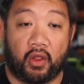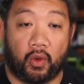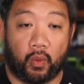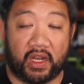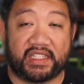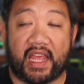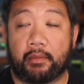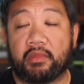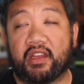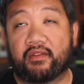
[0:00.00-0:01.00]
What does that
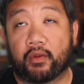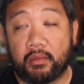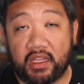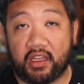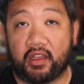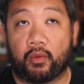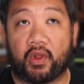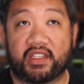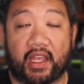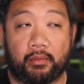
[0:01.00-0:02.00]
mean for me? What
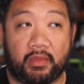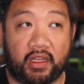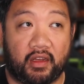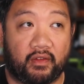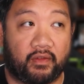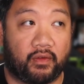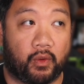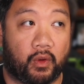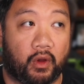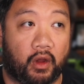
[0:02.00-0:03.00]
does that mean
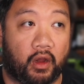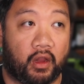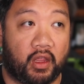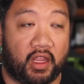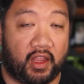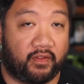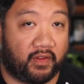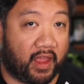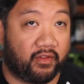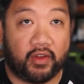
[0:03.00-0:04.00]
for if
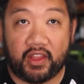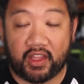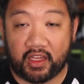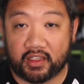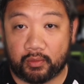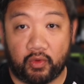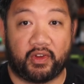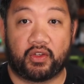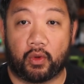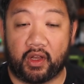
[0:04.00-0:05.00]
everything is
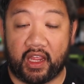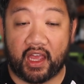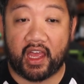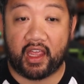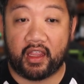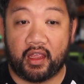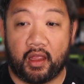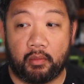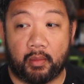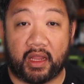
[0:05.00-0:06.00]
moving toward AI,
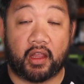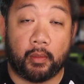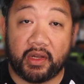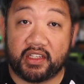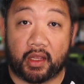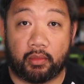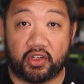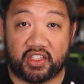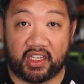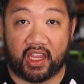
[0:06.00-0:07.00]
but my company's not
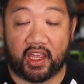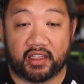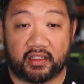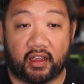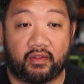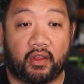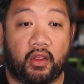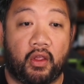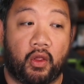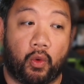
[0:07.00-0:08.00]
purchasing AI stuff?
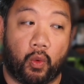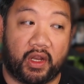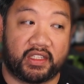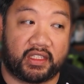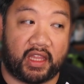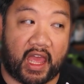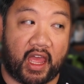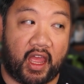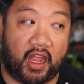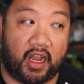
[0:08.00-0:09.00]
What does
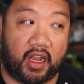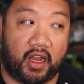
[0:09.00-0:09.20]
that